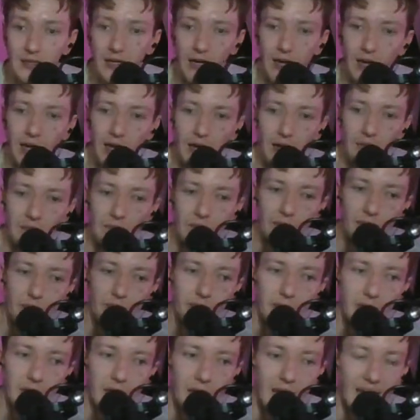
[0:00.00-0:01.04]

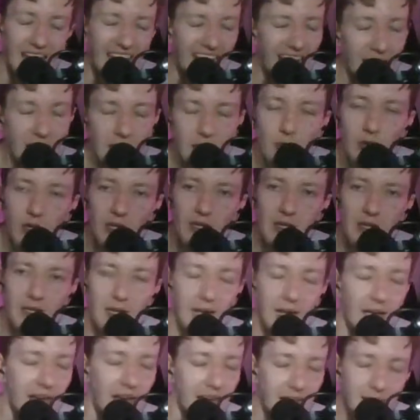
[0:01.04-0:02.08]

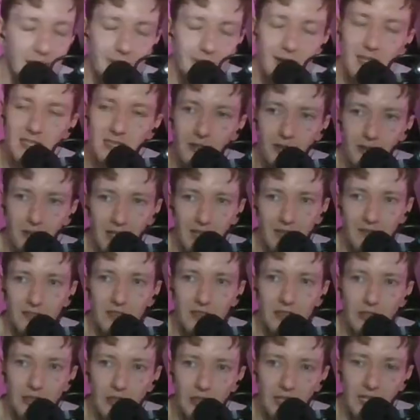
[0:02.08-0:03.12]
Any person on the left
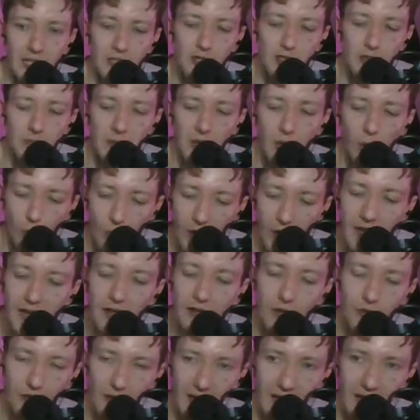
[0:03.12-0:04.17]
in the UK should be aware
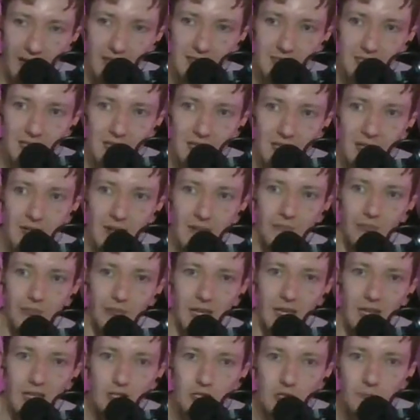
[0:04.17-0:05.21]
of that,
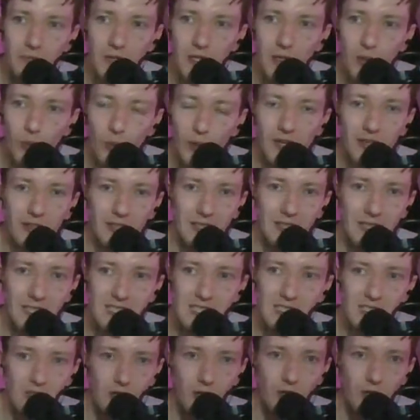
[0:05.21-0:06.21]
and should be aware that this is not